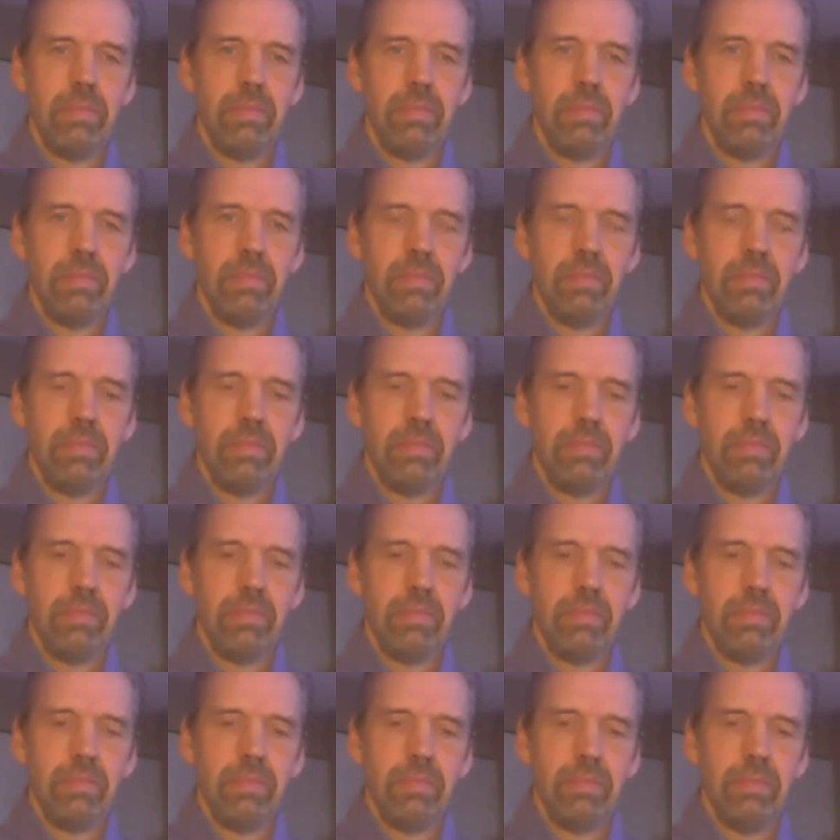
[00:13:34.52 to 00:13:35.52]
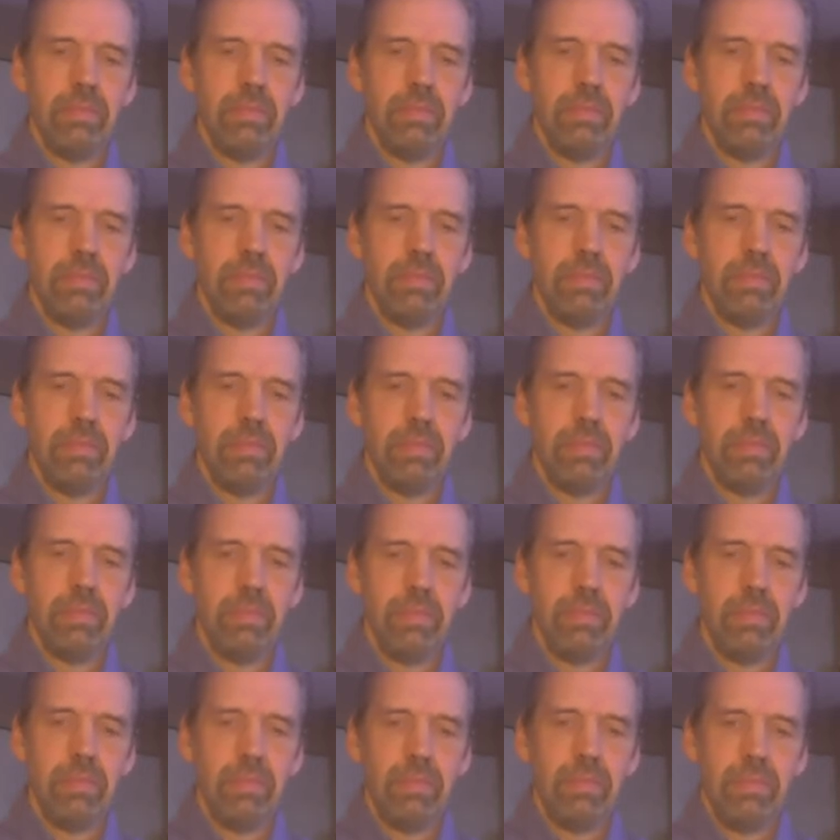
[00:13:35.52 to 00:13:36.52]

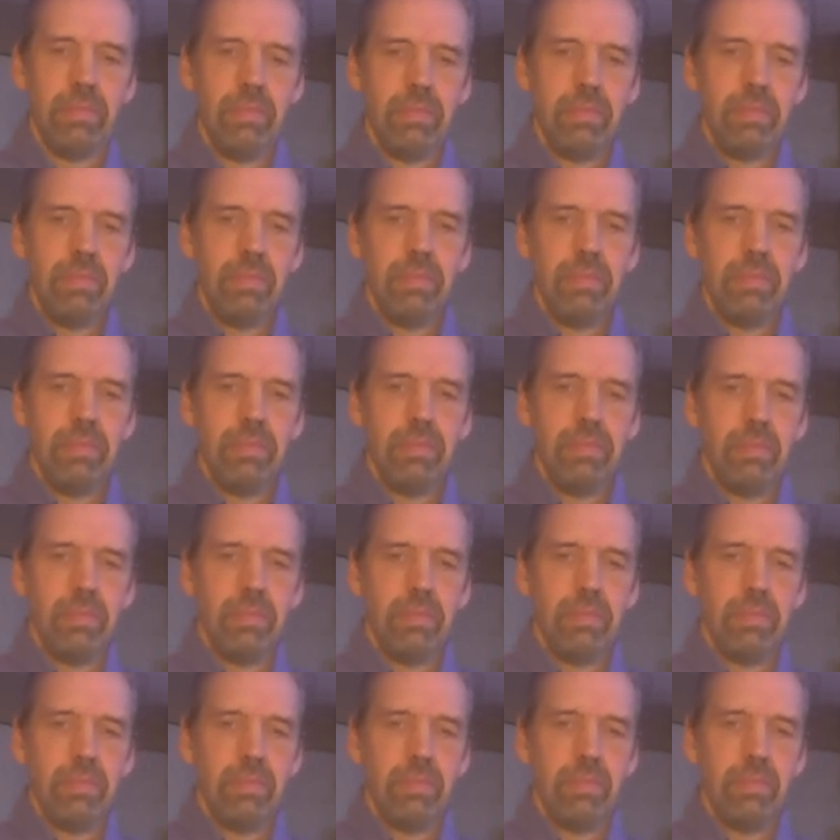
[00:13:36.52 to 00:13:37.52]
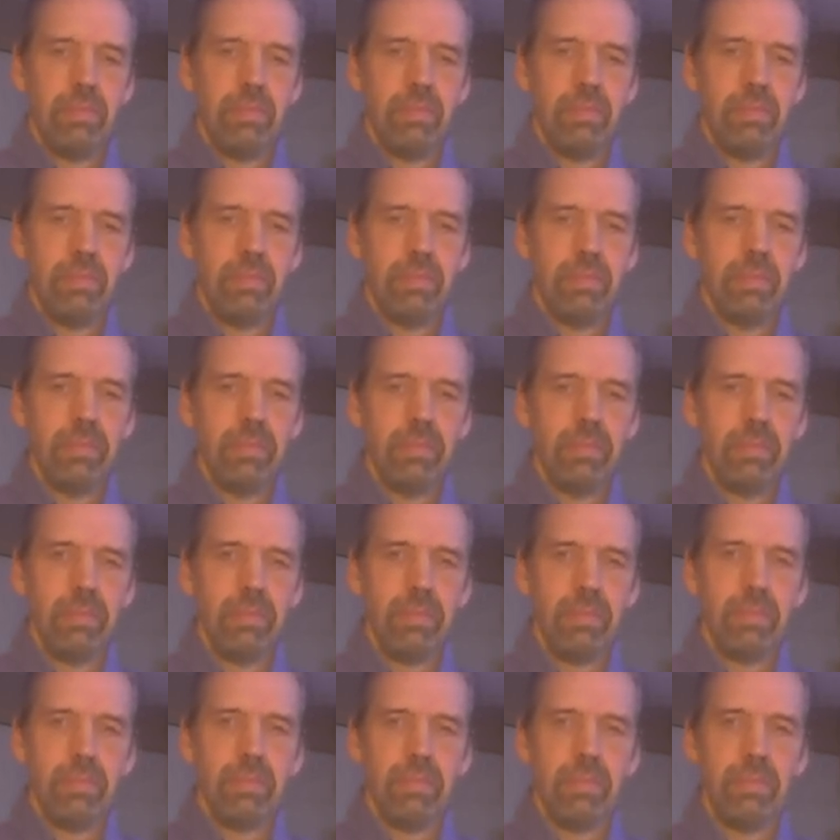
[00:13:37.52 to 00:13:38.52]

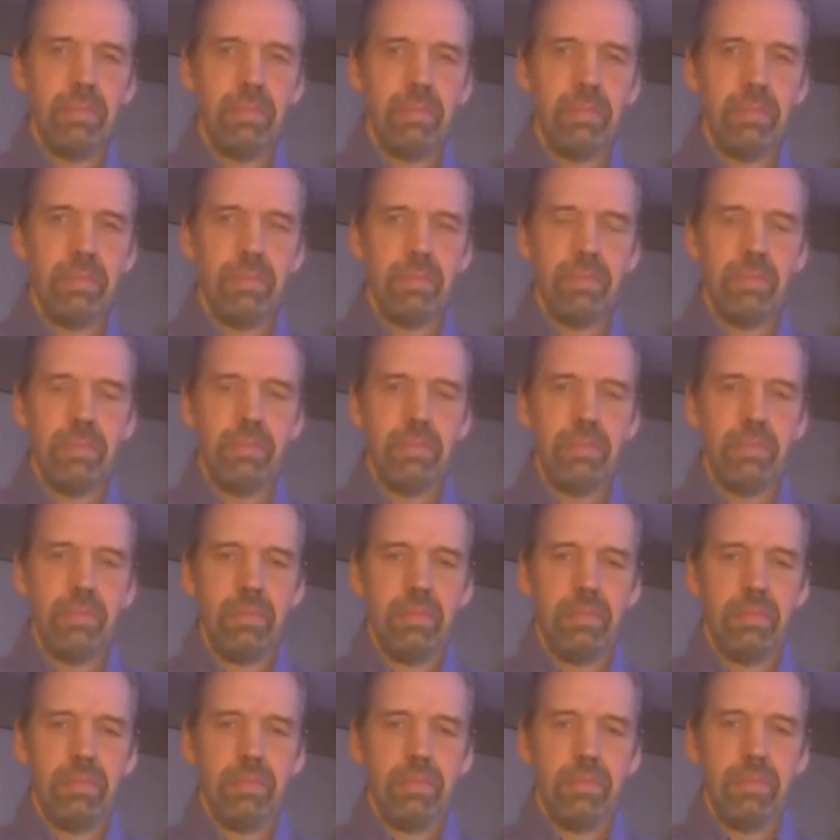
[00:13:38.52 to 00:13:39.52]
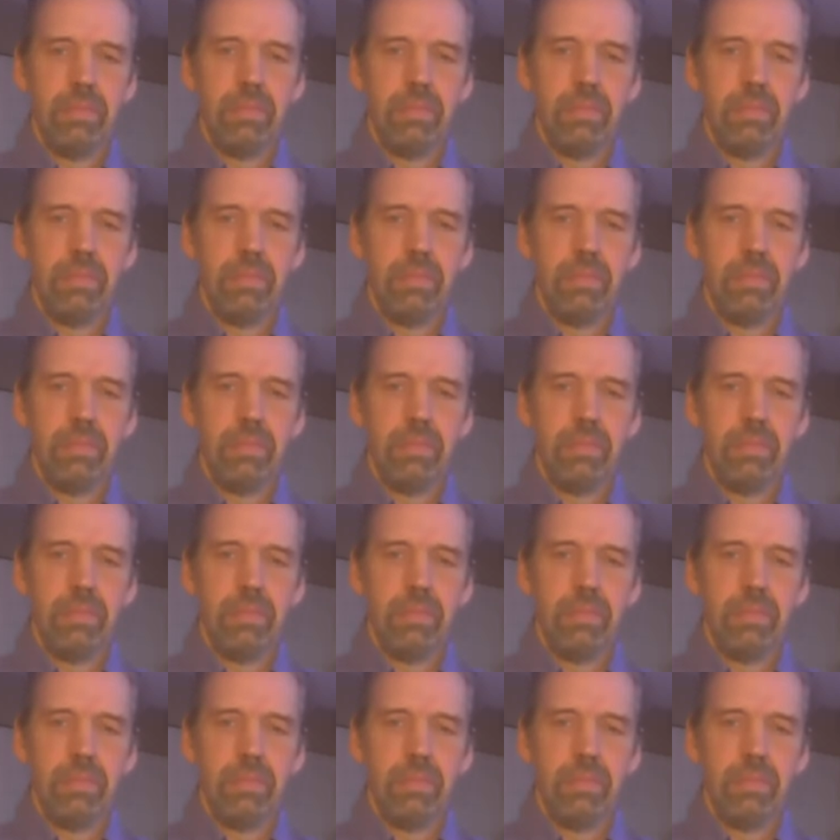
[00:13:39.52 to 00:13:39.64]
No words are spoken by the person on screen.